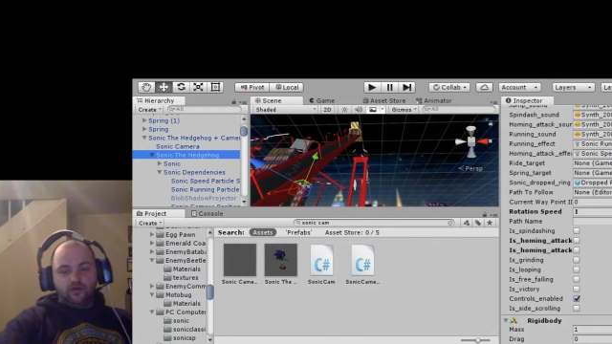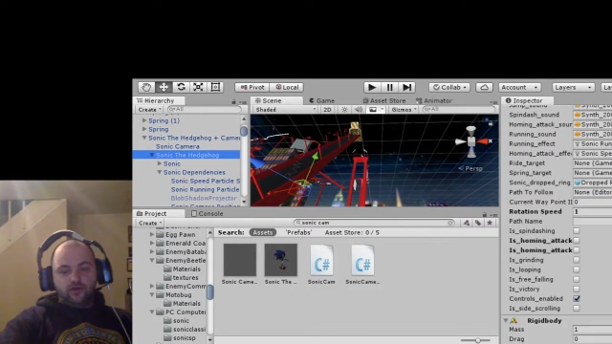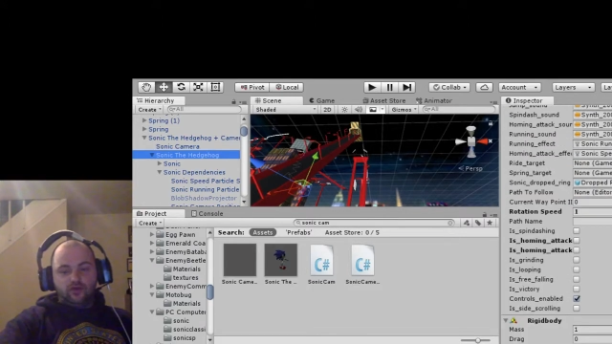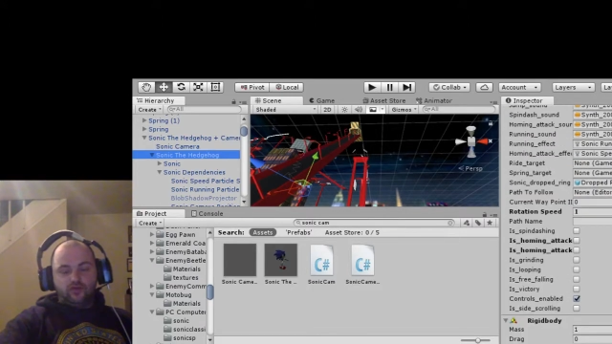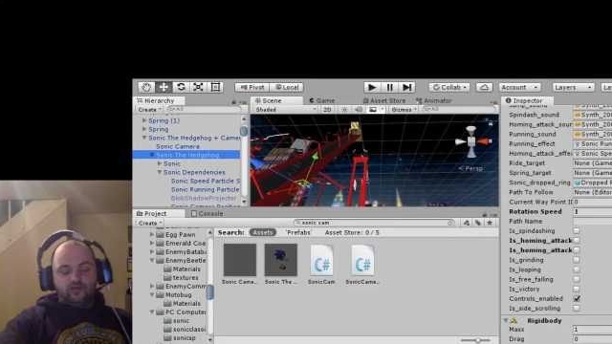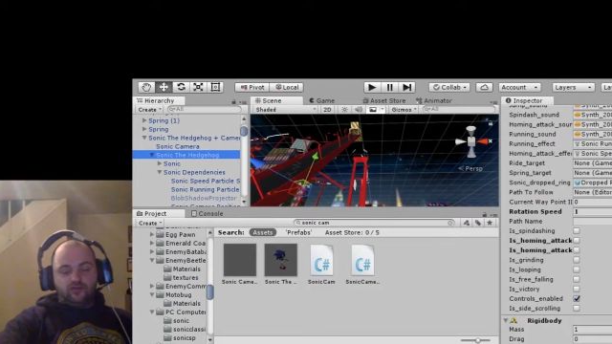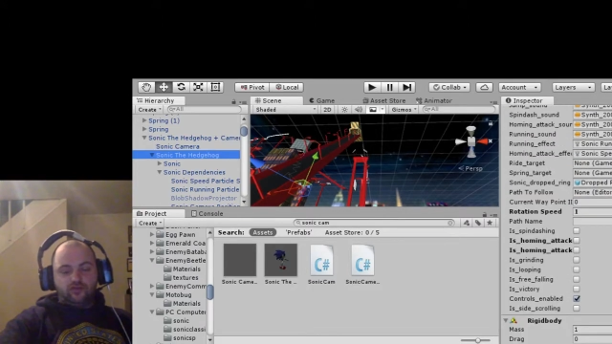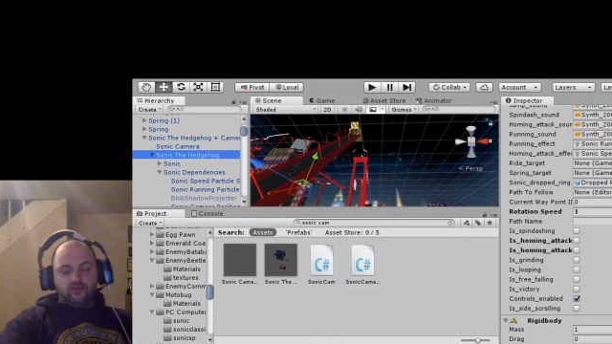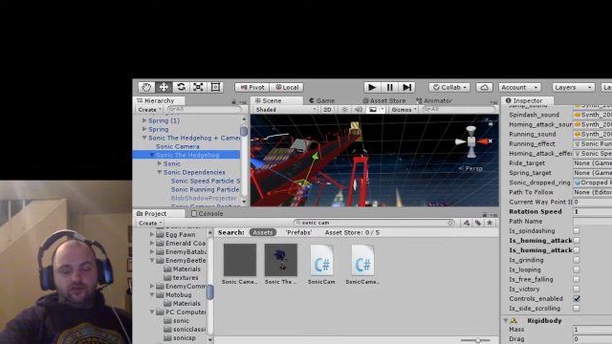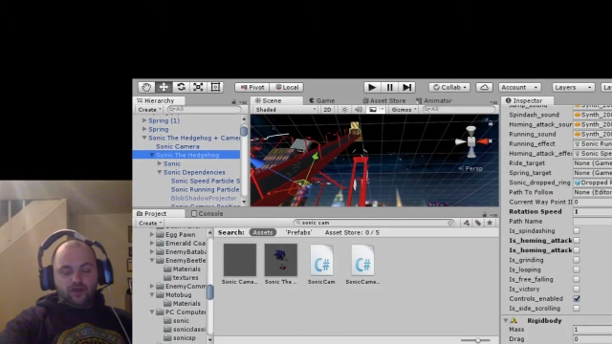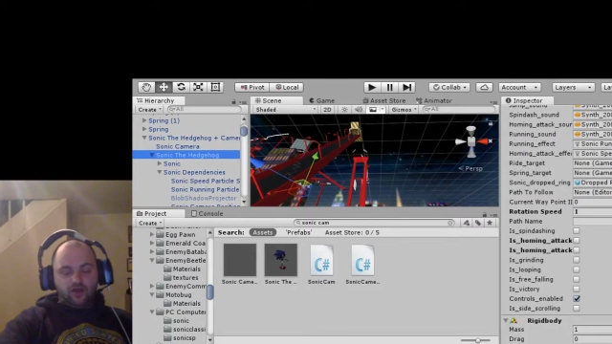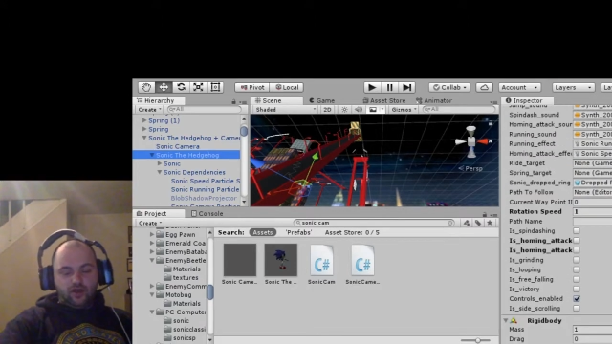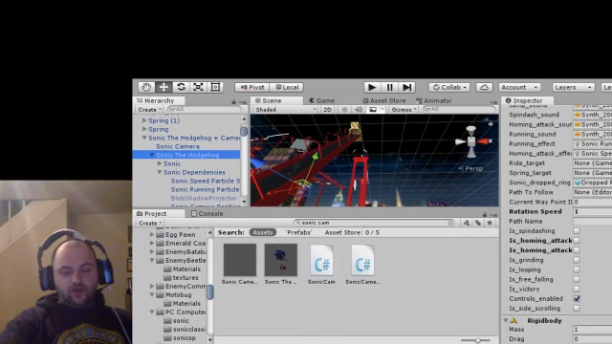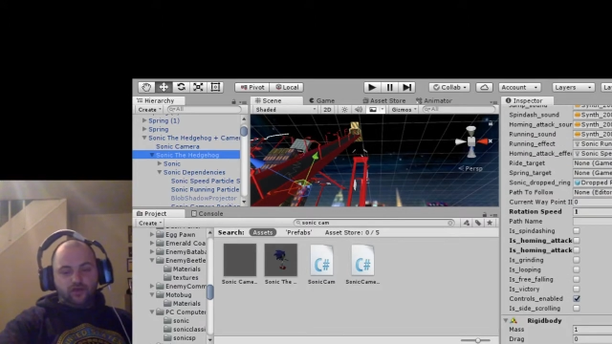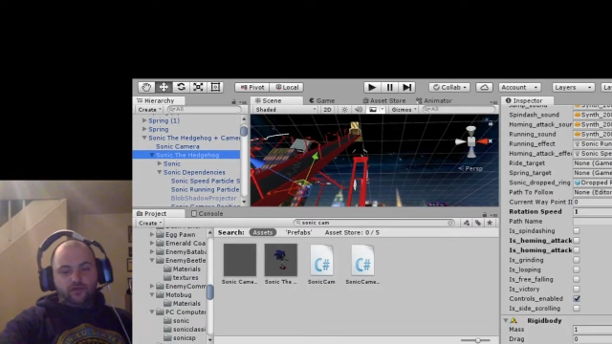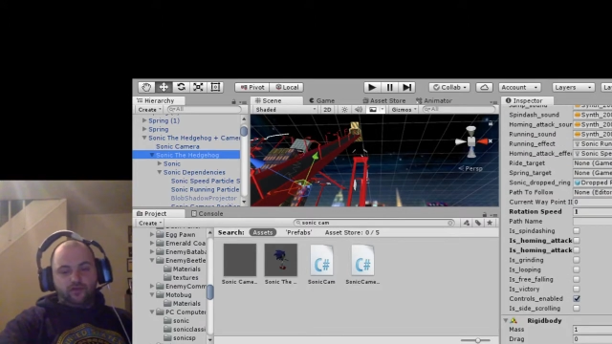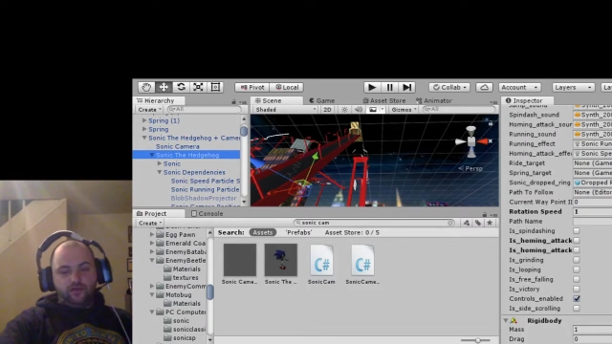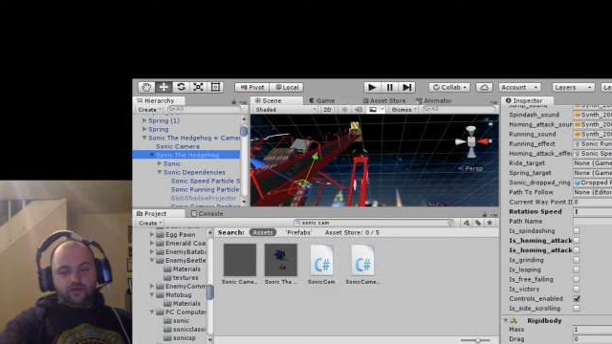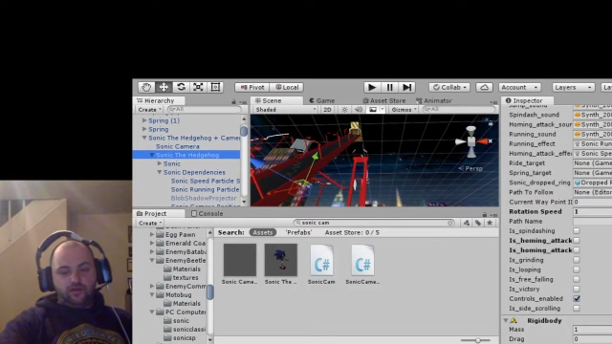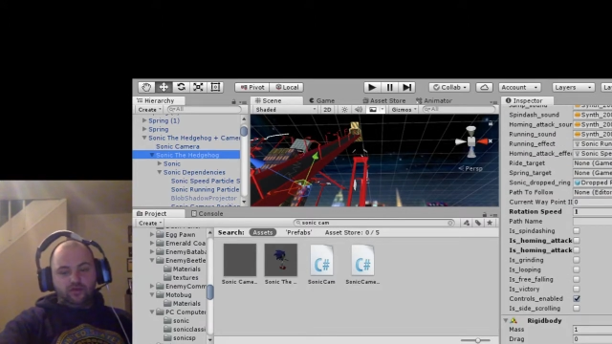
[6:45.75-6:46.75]
see how
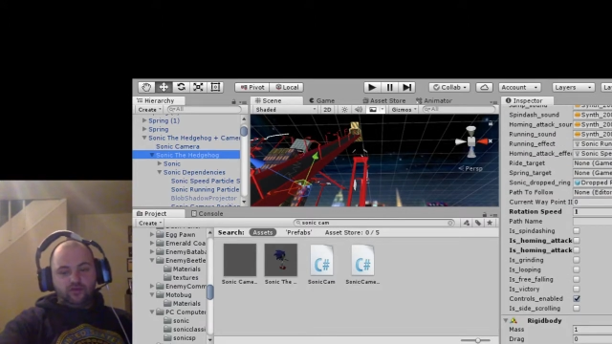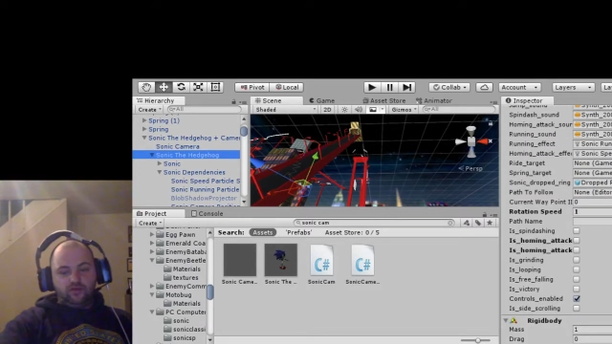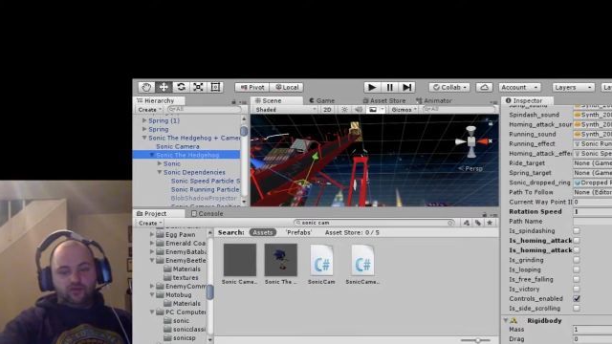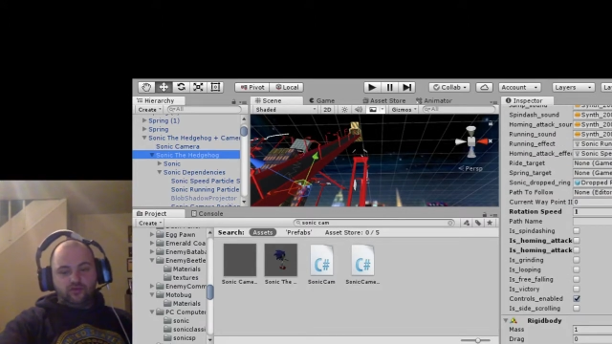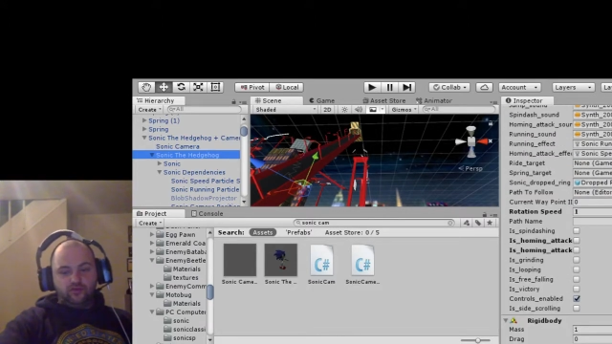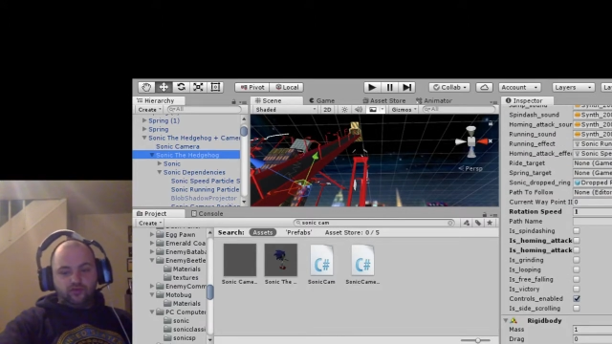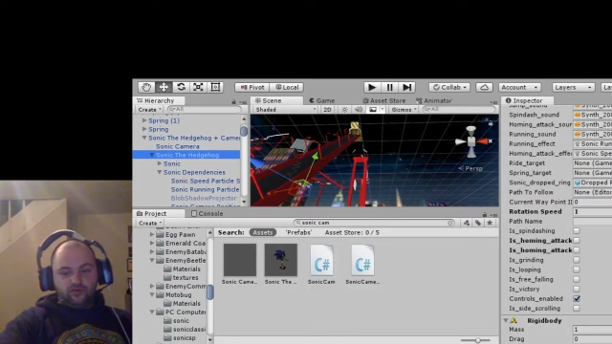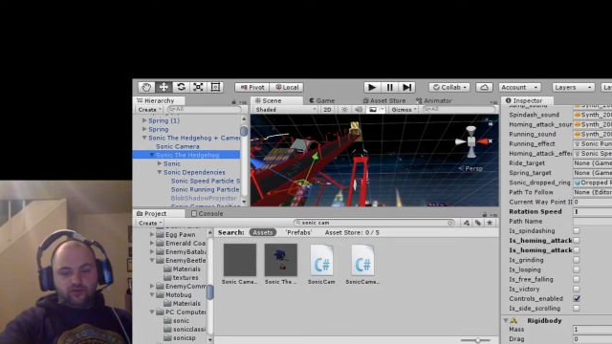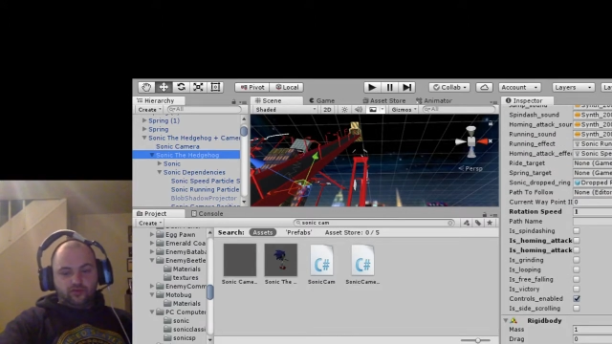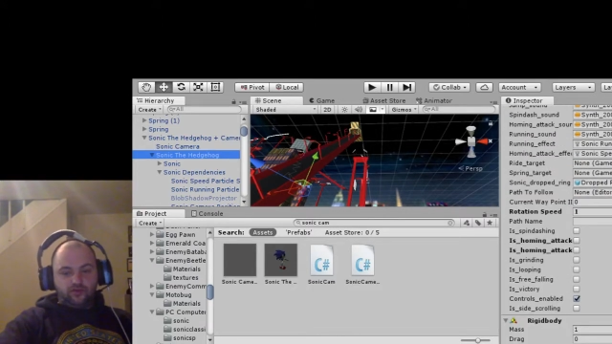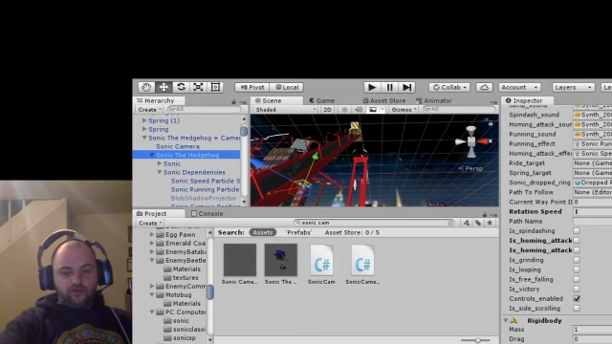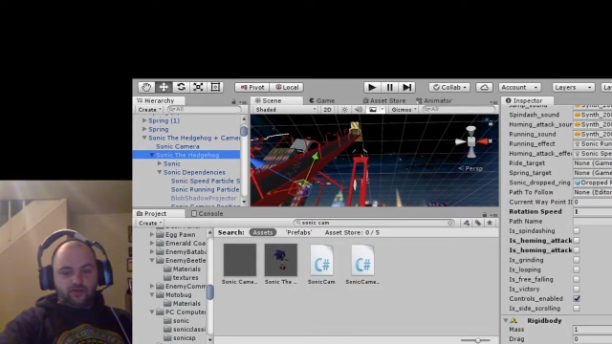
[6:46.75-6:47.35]
these